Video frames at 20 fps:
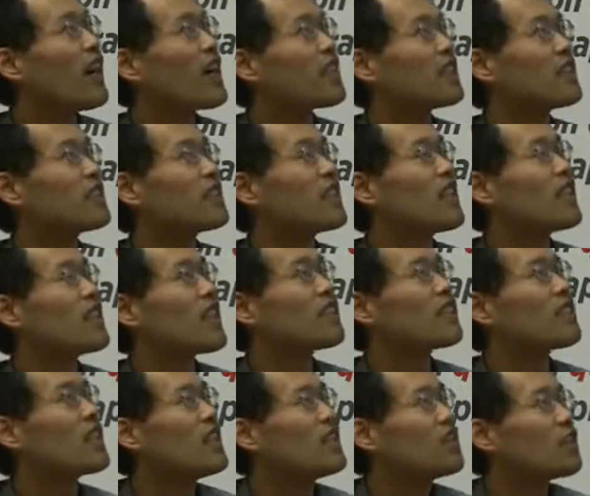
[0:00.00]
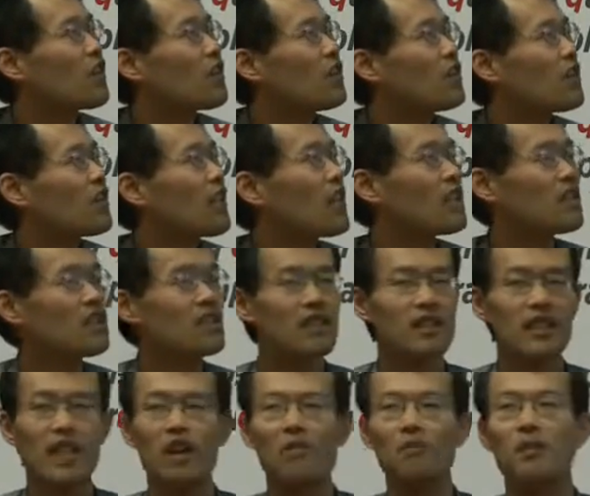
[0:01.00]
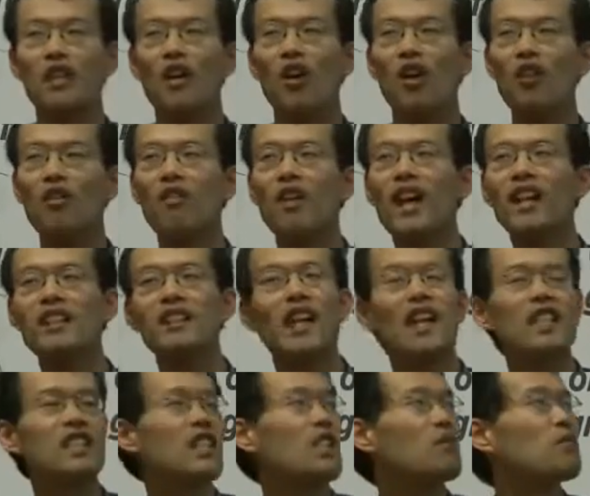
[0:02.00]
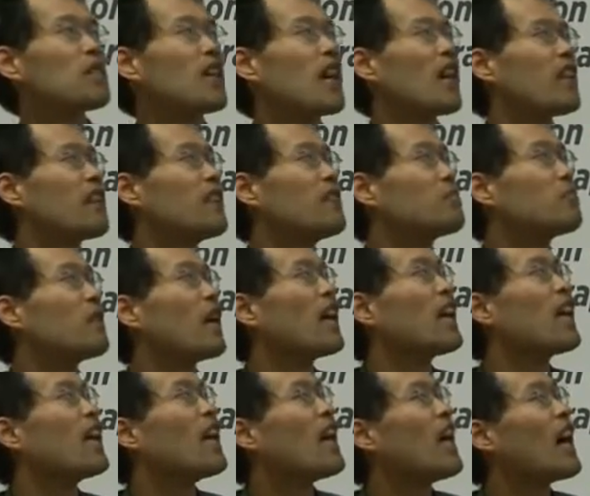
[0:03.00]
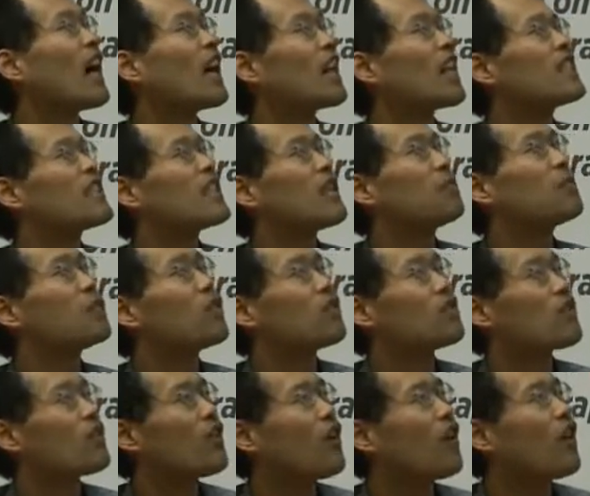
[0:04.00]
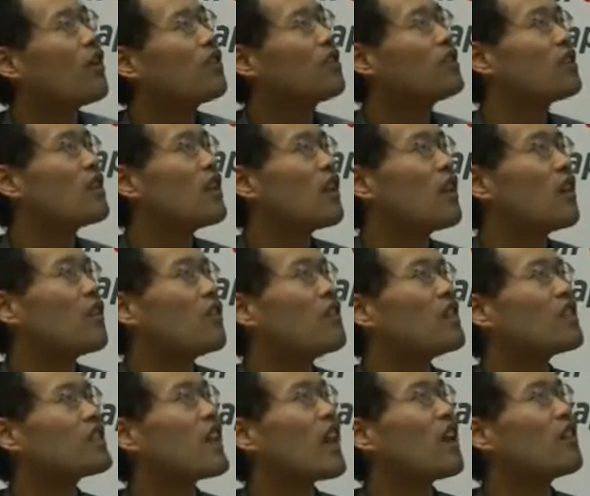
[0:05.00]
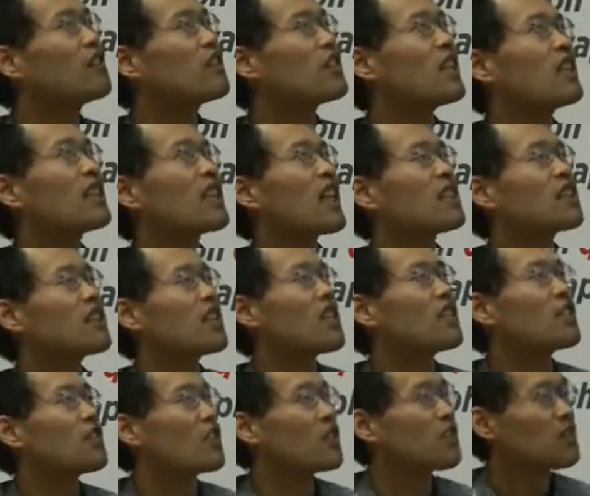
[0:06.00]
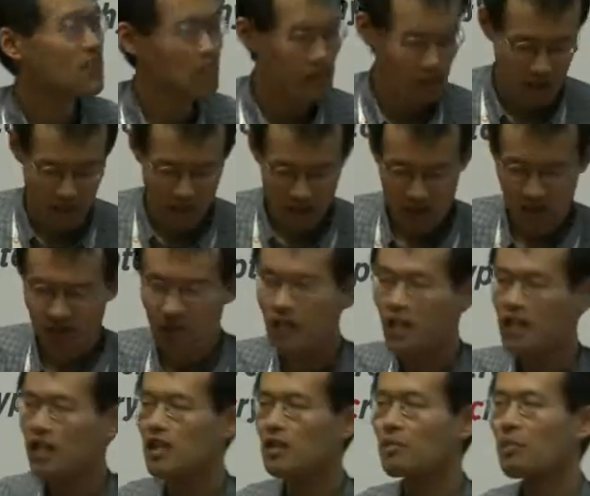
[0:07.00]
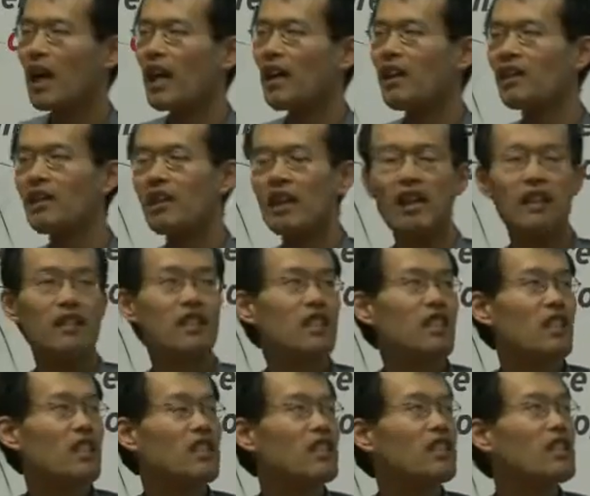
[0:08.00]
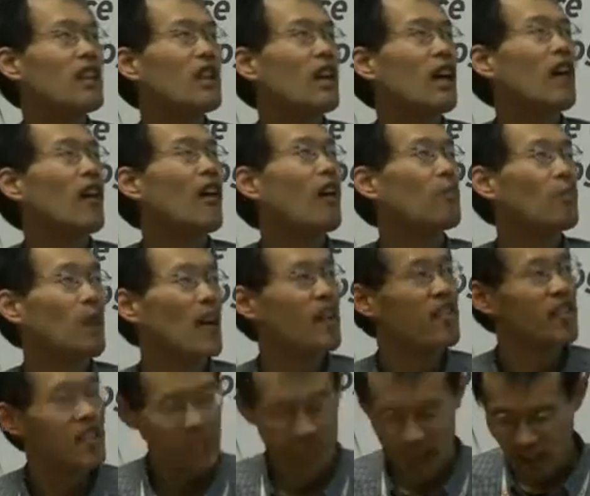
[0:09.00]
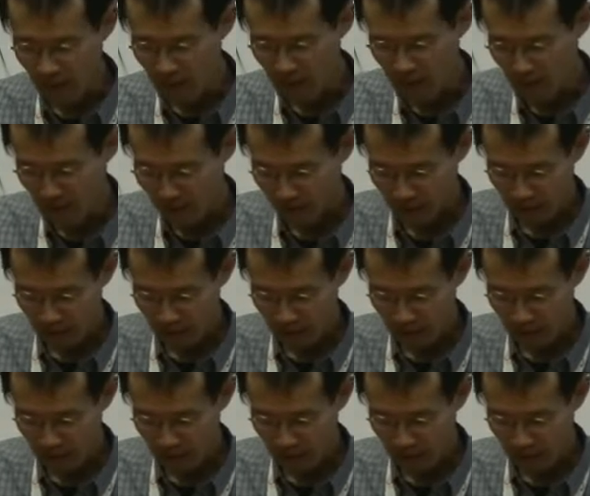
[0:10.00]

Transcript: at the center station can be always achieved by another protocols without center stations. So this is our main result.